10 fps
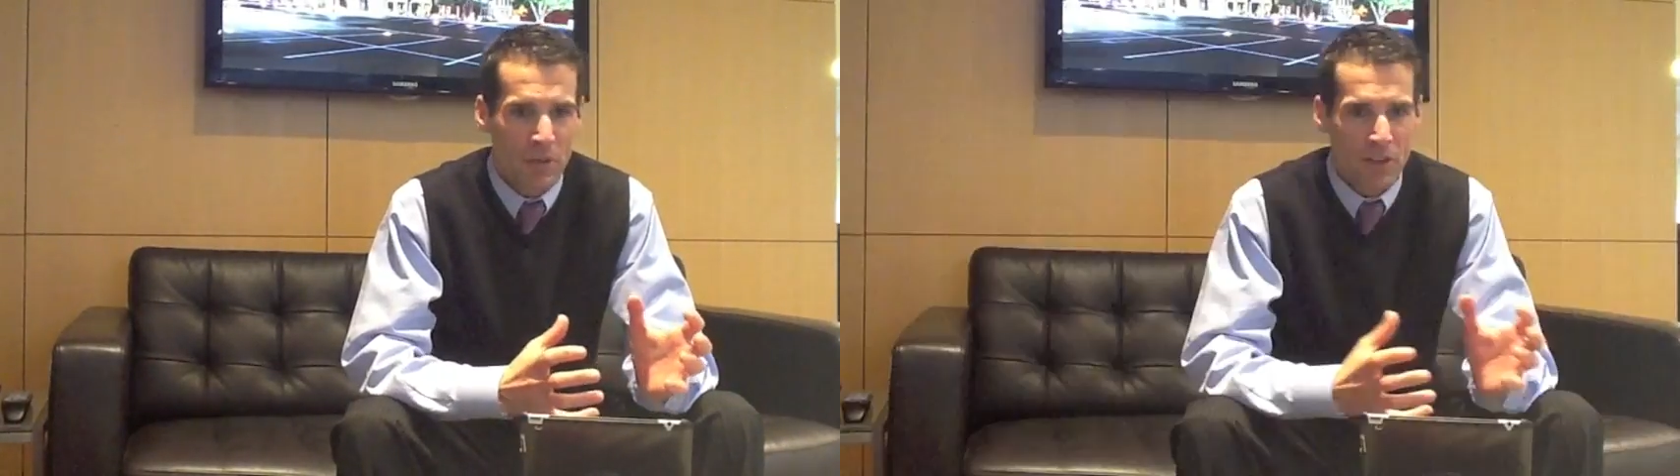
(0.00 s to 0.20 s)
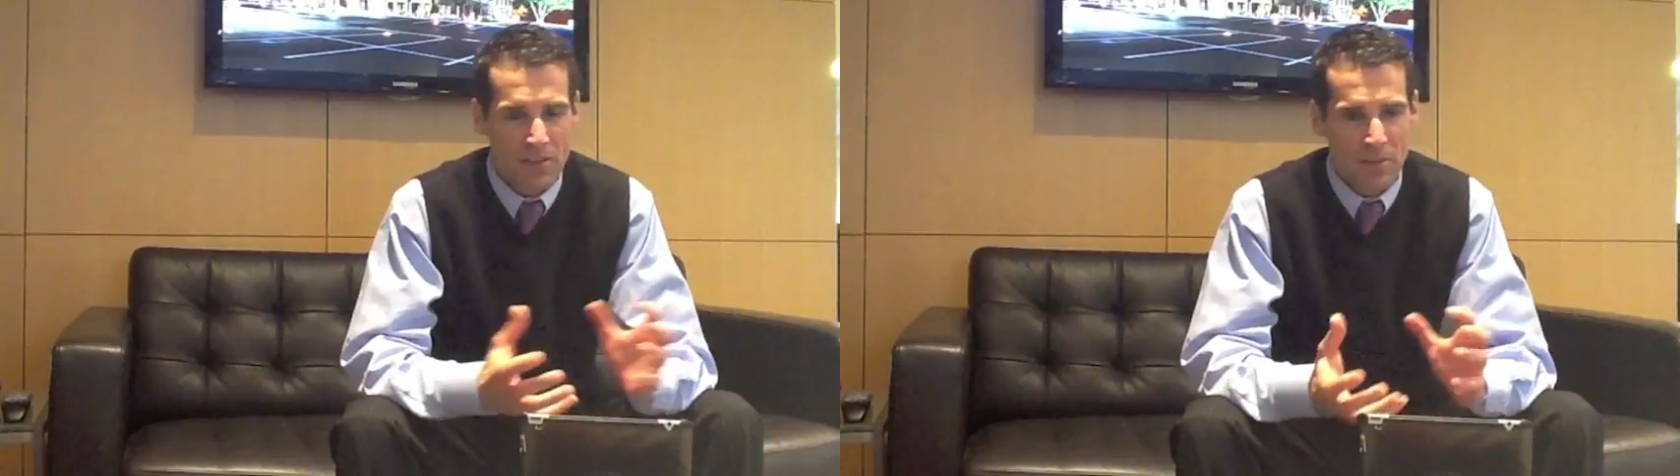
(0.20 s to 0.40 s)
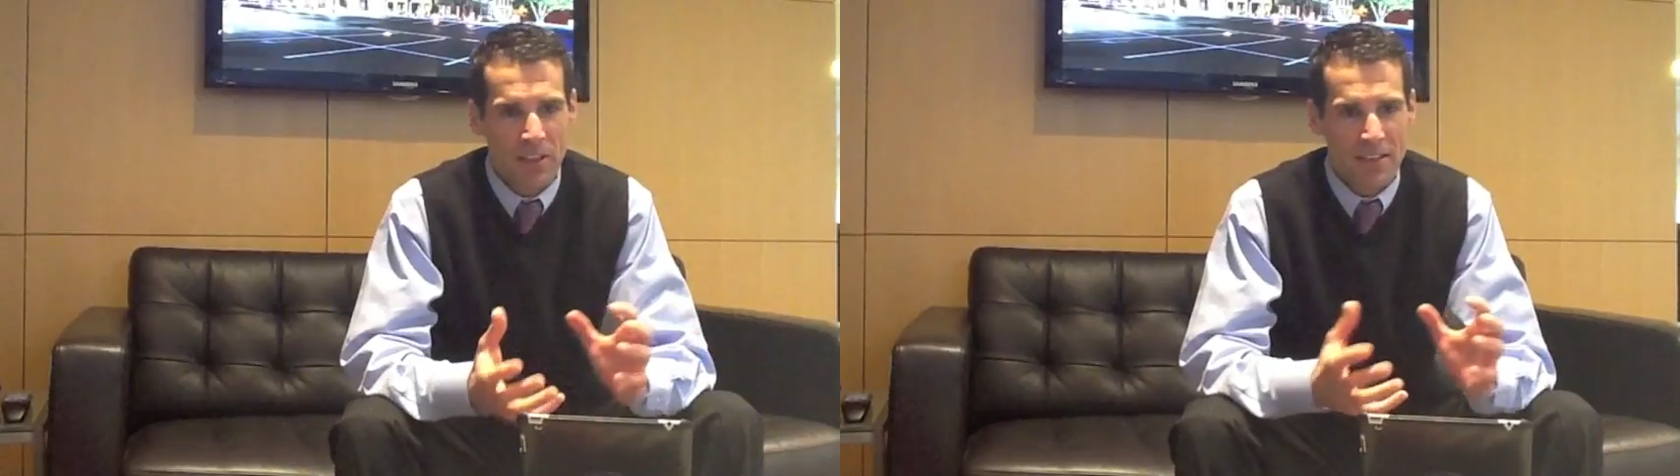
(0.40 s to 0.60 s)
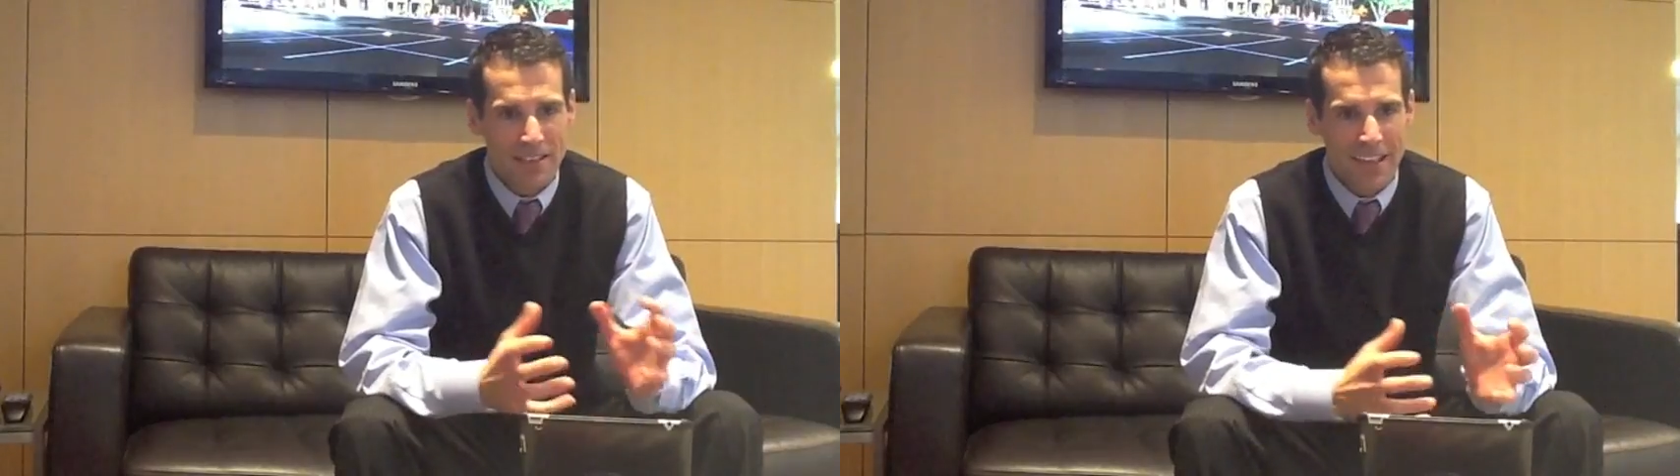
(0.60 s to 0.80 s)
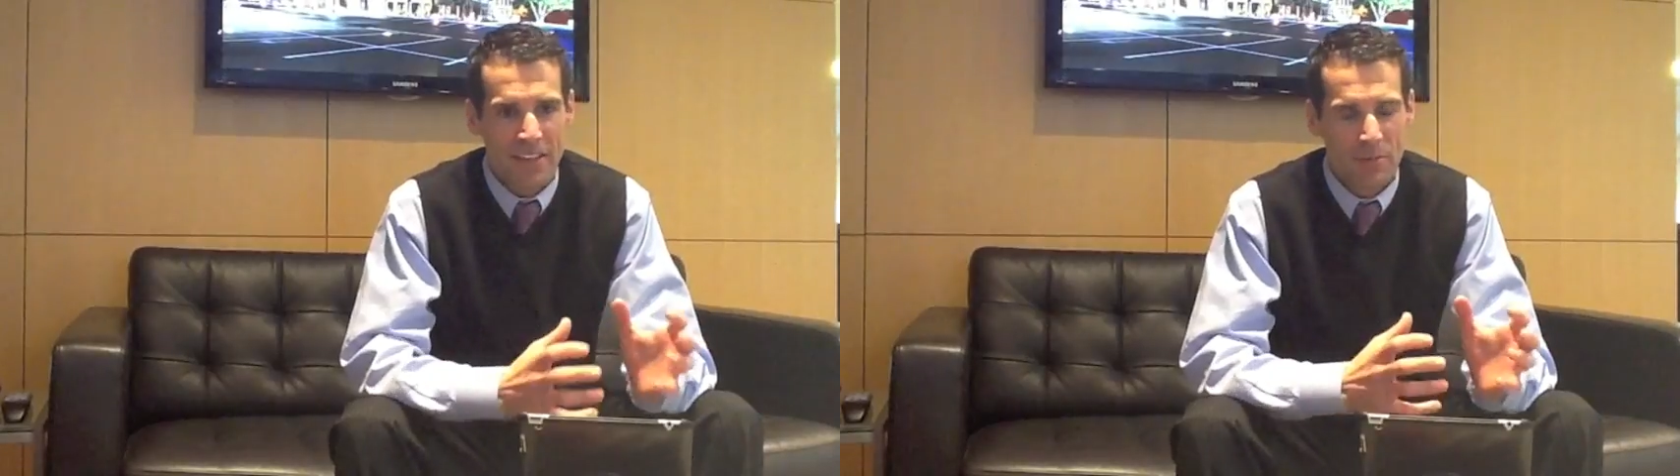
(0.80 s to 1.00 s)
experience
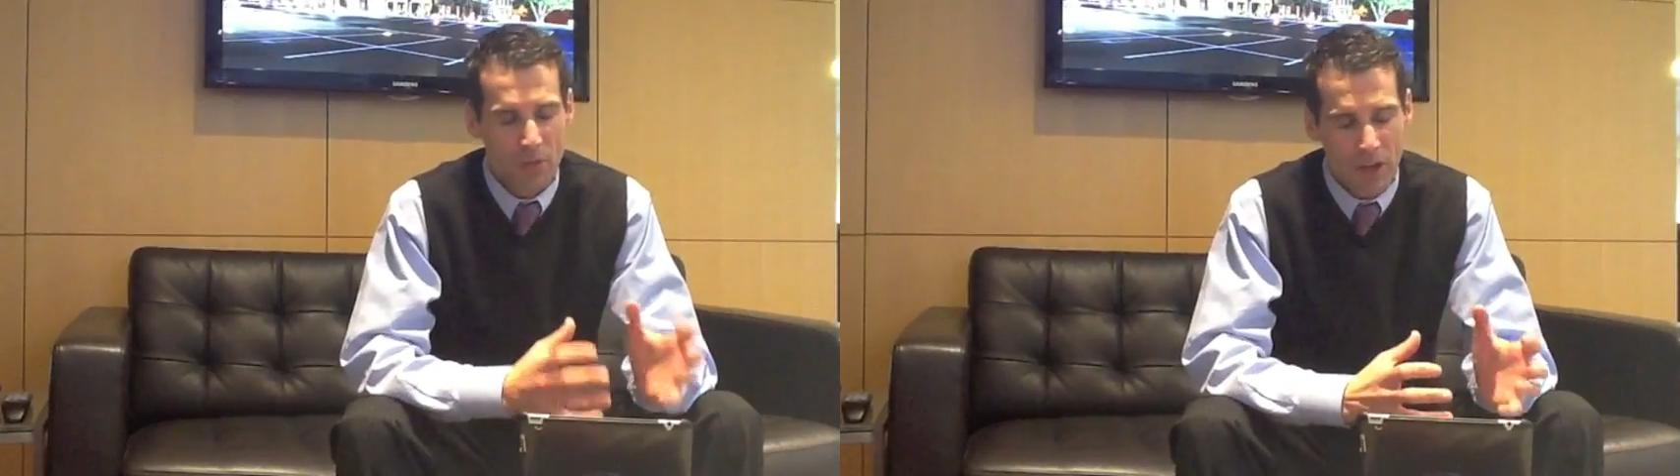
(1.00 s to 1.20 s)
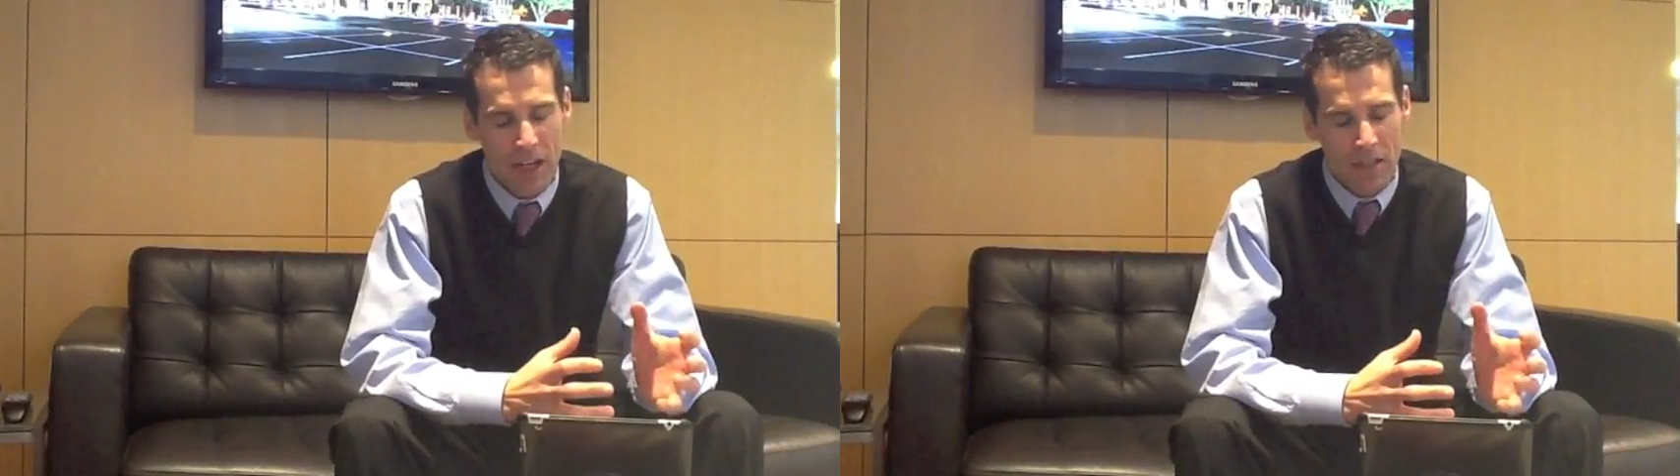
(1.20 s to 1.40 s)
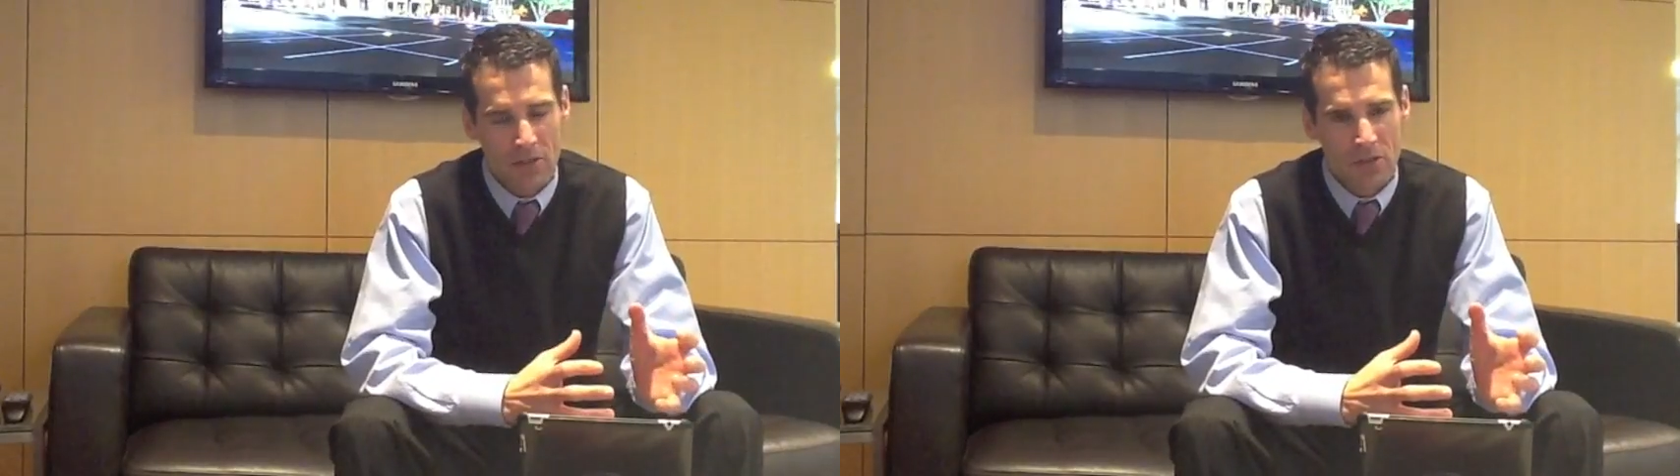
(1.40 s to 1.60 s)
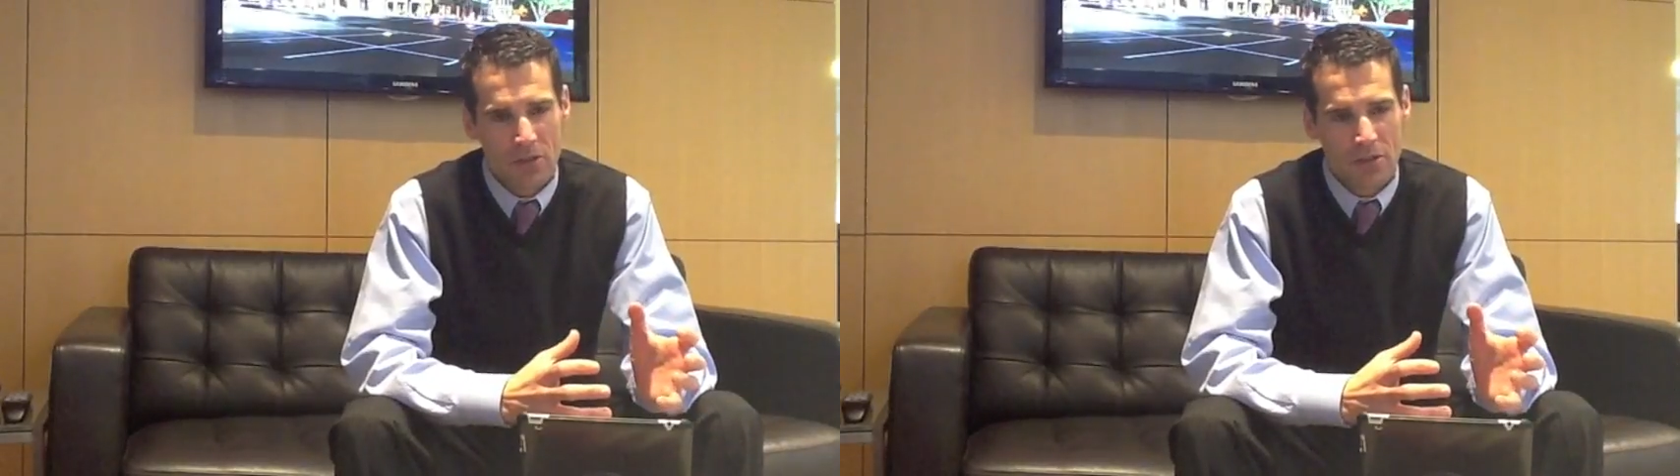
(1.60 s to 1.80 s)
in the branch,